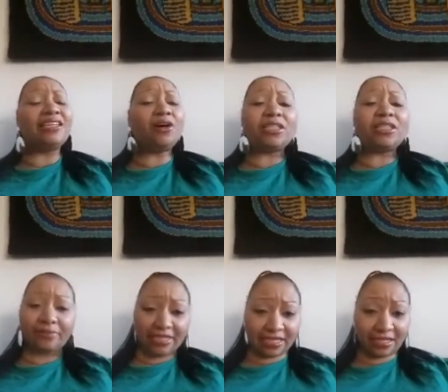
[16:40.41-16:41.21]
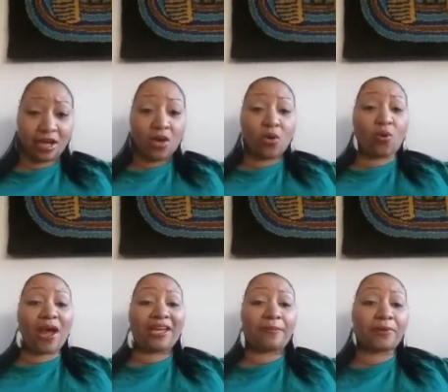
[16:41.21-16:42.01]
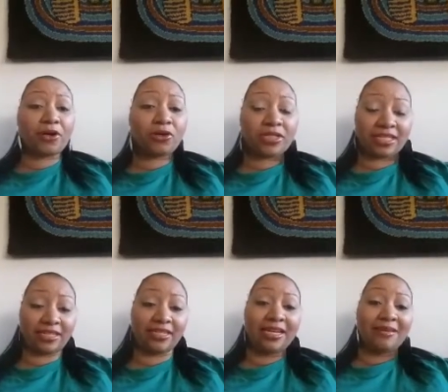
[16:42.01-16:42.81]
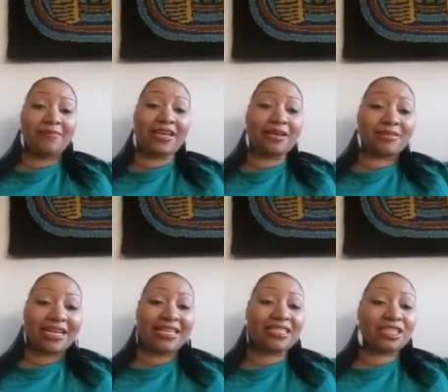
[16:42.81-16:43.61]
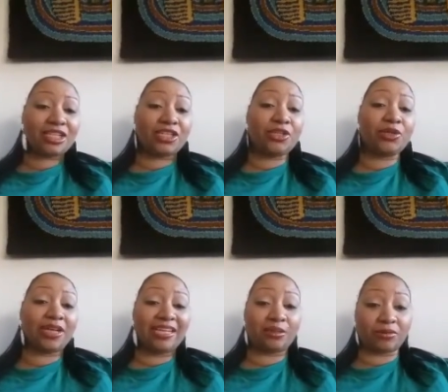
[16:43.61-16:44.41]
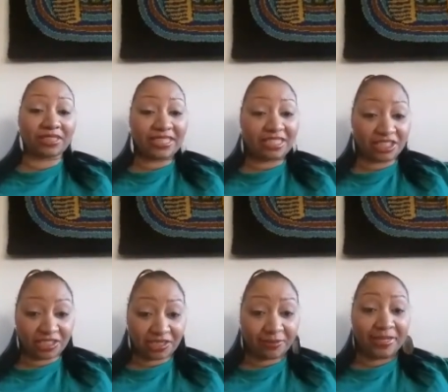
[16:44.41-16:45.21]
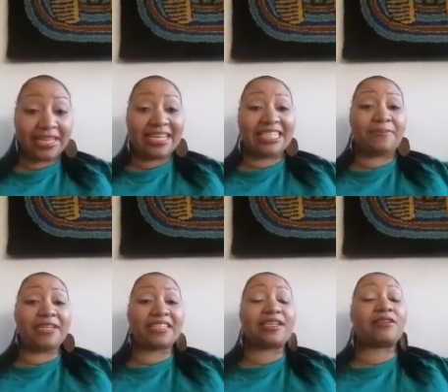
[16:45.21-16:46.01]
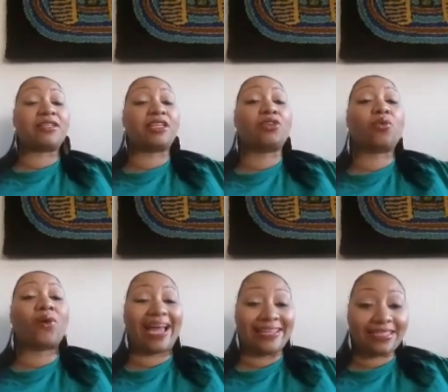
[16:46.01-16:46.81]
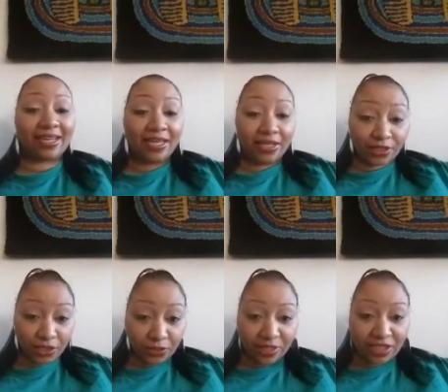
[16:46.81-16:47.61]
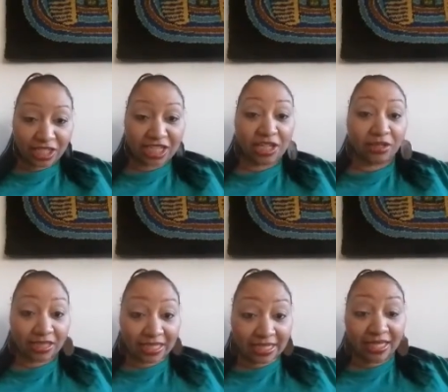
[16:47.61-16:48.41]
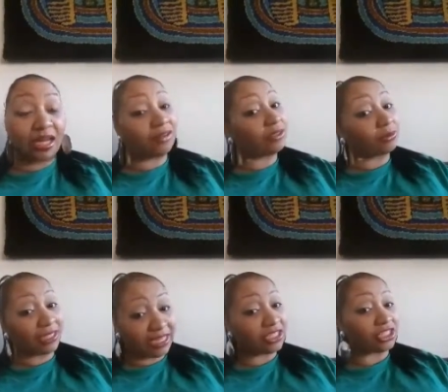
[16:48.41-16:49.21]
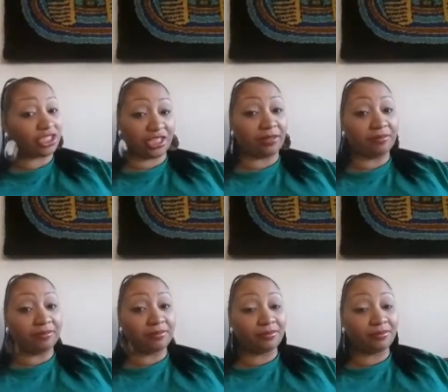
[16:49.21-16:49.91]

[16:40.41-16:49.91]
The only reason why a person becomes insecure in a relationship is because there's a threat to the security of the relationship.